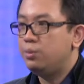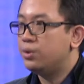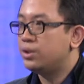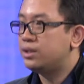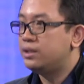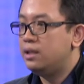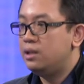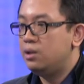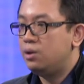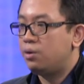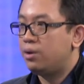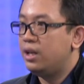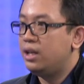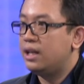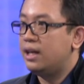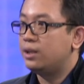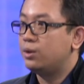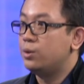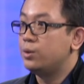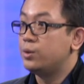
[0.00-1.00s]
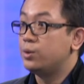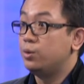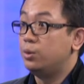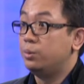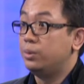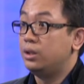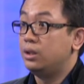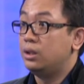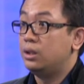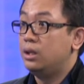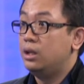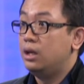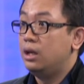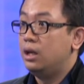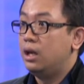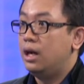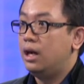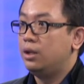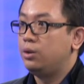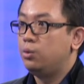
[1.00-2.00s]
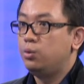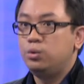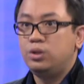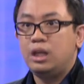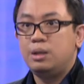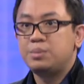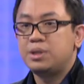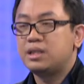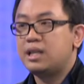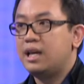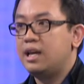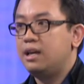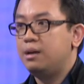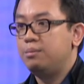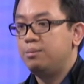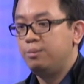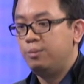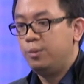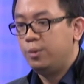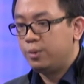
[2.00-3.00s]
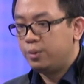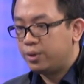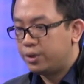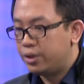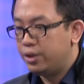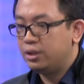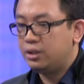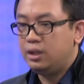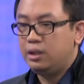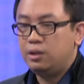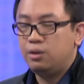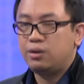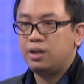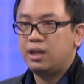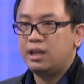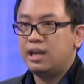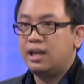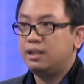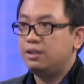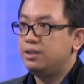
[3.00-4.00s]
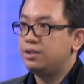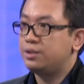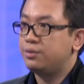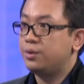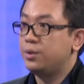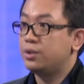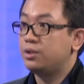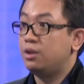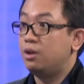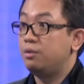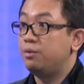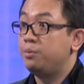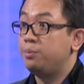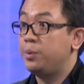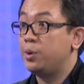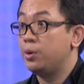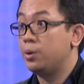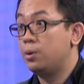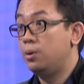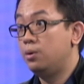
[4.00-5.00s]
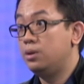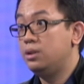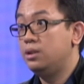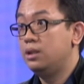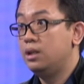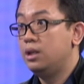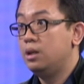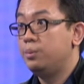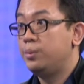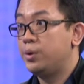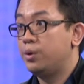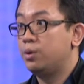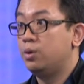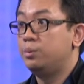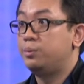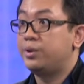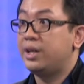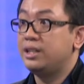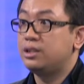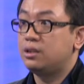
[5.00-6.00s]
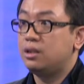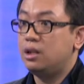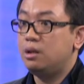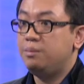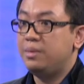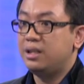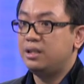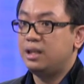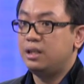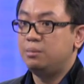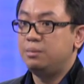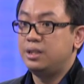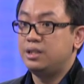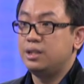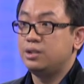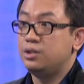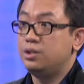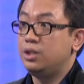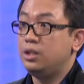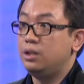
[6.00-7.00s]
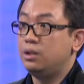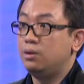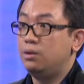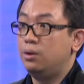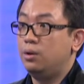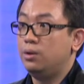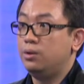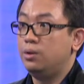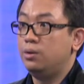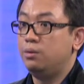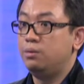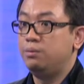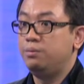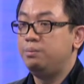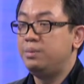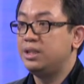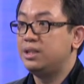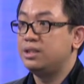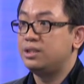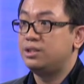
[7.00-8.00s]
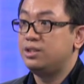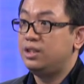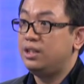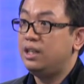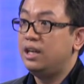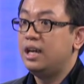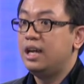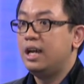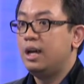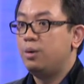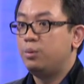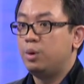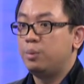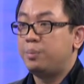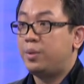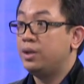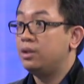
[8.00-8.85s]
still looking at consumer. Uh, two names that I am currently looking at is first off, Puregold. Puregold Price Club, and then Mrs. G, no? although Mrs. G were part